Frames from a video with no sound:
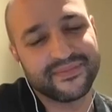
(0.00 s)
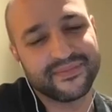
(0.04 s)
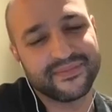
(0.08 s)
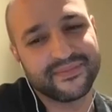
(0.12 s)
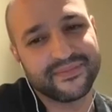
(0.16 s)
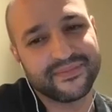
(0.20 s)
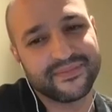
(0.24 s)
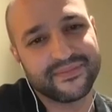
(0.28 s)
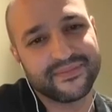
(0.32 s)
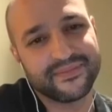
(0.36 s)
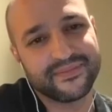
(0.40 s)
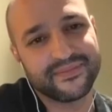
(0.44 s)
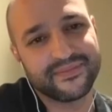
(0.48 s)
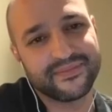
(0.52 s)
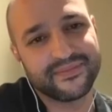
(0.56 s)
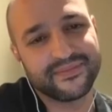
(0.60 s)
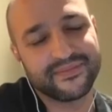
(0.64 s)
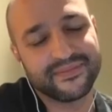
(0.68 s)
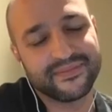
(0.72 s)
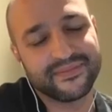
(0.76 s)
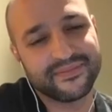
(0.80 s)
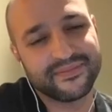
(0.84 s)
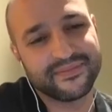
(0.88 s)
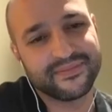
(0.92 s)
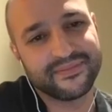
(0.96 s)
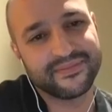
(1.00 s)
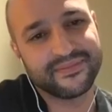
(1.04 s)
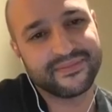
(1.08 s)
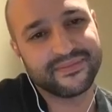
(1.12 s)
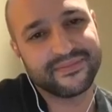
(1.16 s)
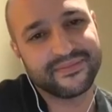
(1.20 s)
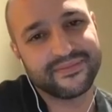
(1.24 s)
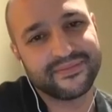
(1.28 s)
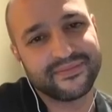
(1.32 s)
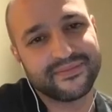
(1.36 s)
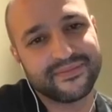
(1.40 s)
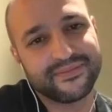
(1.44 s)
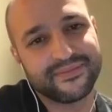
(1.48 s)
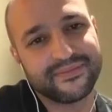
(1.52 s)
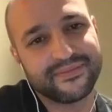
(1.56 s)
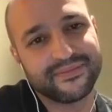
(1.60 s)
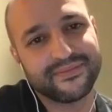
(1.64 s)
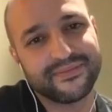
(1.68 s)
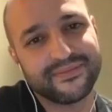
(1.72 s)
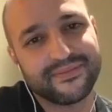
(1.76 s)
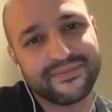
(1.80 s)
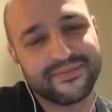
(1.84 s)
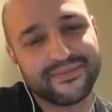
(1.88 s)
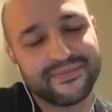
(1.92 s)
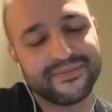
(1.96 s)

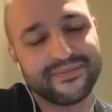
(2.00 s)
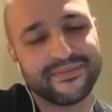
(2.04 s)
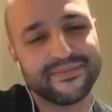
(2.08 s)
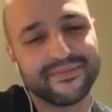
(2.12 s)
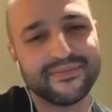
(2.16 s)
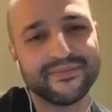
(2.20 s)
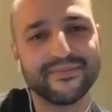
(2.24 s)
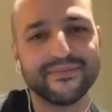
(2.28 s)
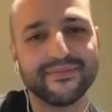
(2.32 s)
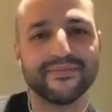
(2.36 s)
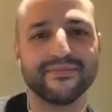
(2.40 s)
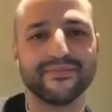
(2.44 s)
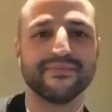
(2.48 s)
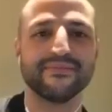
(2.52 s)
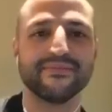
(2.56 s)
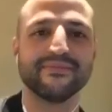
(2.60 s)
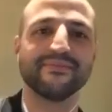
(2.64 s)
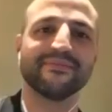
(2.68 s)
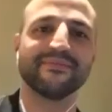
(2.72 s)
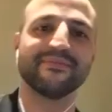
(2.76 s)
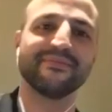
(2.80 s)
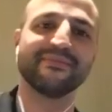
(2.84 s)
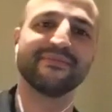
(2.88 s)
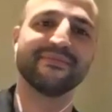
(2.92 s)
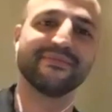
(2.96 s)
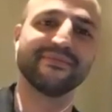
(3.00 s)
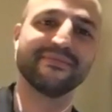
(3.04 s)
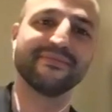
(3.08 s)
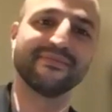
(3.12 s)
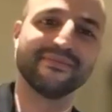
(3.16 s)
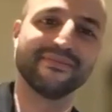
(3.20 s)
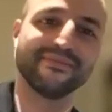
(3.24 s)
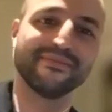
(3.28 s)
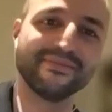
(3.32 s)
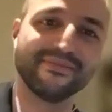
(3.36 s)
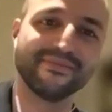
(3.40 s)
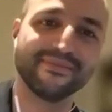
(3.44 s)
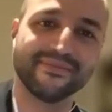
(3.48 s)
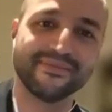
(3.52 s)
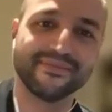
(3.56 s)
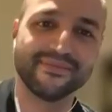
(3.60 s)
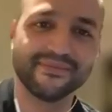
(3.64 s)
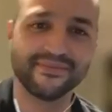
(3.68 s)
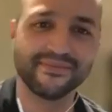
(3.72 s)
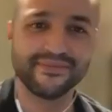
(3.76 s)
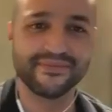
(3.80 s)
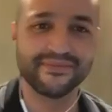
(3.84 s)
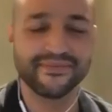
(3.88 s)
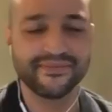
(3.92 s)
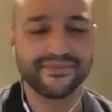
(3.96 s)

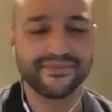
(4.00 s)
No words are spoken by the person on screen.